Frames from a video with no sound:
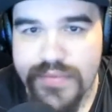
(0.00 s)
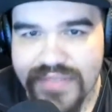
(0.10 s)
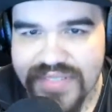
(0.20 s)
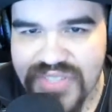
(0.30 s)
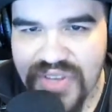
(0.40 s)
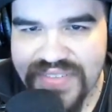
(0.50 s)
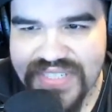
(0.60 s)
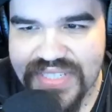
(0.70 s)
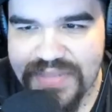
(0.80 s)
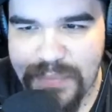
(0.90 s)
This is
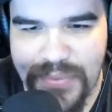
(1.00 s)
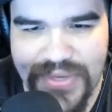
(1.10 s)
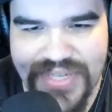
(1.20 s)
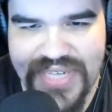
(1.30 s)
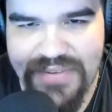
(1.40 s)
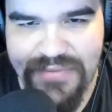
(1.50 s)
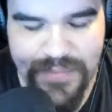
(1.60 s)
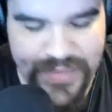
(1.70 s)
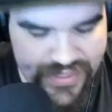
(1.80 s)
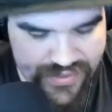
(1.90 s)
obviously pretty exciting for
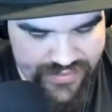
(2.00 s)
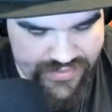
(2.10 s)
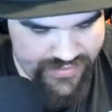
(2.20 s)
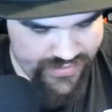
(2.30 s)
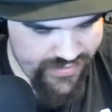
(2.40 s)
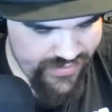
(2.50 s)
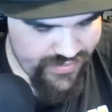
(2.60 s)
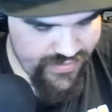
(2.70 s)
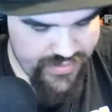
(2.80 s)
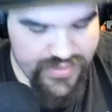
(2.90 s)
me.
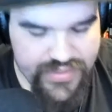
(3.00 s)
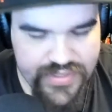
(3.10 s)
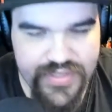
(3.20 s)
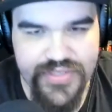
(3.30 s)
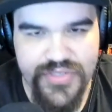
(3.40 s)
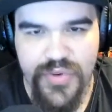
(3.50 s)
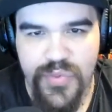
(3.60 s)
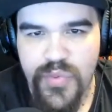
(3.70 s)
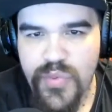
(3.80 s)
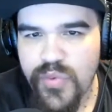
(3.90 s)
So
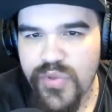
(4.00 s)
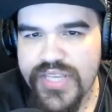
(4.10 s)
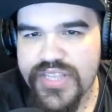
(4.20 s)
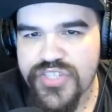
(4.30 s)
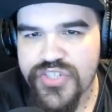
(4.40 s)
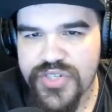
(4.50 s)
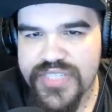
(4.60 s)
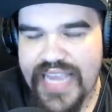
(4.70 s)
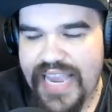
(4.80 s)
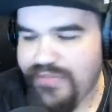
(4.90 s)
we'll look at the
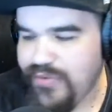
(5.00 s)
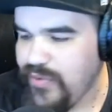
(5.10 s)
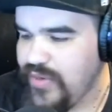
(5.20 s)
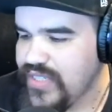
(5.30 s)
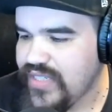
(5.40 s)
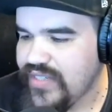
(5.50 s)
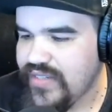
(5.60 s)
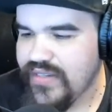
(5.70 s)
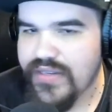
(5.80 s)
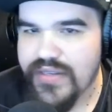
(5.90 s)
shirts afterwards,
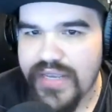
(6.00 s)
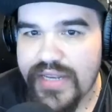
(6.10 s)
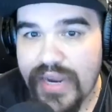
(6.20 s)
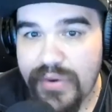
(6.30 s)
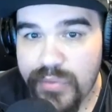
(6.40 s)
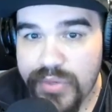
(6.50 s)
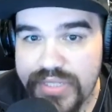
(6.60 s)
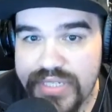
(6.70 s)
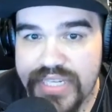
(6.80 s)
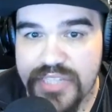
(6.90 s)
and I
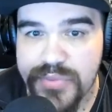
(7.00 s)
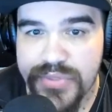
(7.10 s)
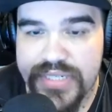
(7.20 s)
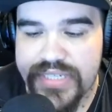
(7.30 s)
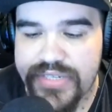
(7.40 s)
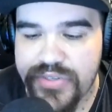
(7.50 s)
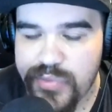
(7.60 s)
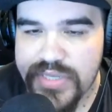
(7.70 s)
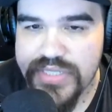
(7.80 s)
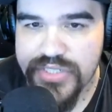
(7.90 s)
really desperately need new
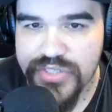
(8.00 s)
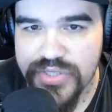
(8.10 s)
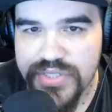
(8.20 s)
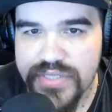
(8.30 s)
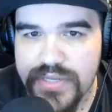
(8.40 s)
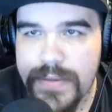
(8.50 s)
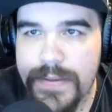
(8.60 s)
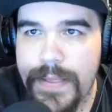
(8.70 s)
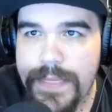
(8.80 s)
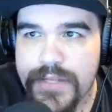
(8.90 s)
wrestling shirts.
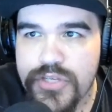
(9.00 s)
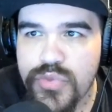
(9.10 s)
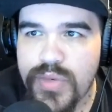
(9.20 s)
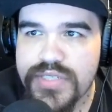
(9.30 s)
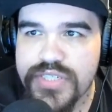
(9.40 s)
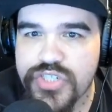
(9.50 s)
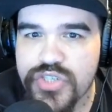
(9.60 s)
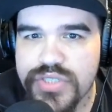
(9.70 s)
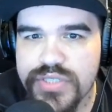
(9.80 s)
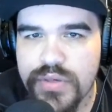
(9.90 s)
The two wrestling
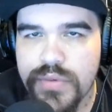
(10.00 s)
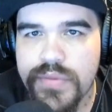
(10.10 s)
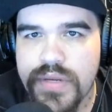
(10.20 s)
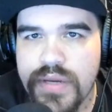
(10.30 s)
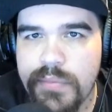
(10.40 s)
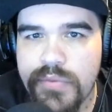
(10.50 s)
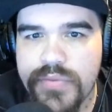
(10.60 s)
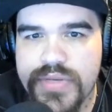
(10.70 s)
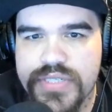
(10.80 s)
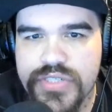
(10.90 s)
shirts or the couple of
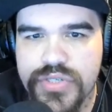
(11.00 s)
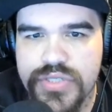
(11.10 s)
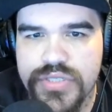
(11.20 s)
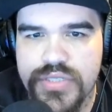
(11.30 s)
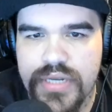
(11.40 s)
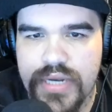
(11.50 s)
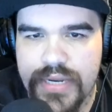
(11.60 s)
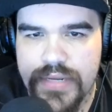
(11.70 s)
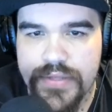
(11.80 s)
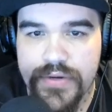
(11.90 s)
wrestling shirts that
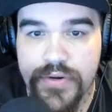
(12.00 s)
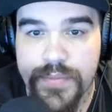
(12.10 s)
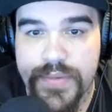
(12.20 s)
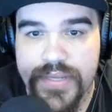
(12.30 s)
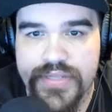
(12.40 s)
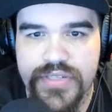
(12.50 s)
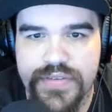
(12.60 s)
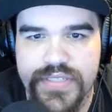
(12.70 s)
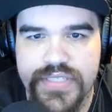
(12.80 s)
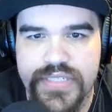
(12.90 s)
are coming in this
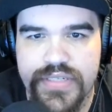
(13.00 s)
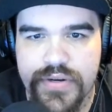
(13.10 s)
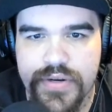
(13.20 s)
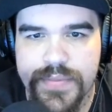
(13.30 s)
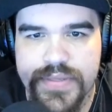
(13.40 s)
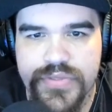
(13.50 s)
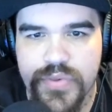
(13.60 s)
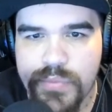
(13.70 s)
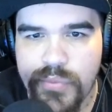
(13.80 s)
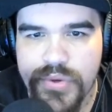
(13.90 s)
obviously are going to be so
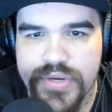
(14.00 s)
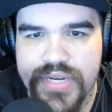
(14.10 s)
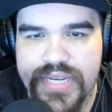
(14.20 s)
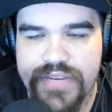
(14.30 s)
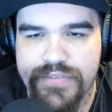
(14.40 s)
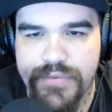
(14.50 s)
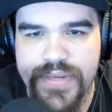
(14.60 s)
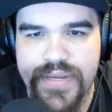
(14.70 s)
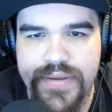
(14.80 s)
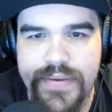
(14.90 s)
important and key for me.